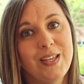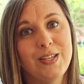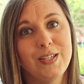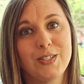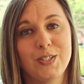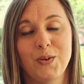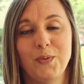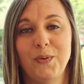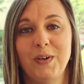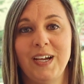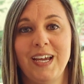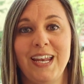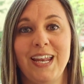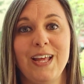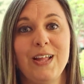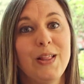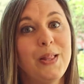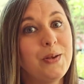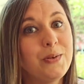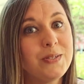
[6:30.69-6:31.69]
Yes. So we're
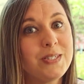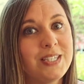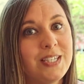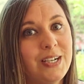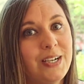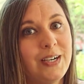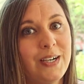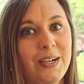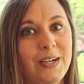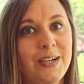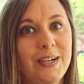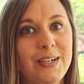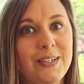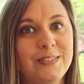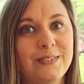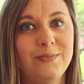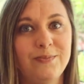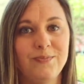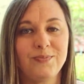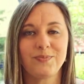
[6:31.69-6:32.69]
getting closer.
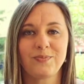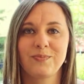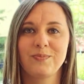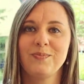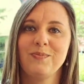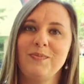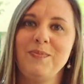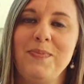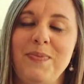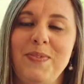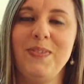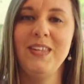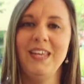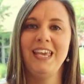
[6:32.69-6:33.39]
Exciting.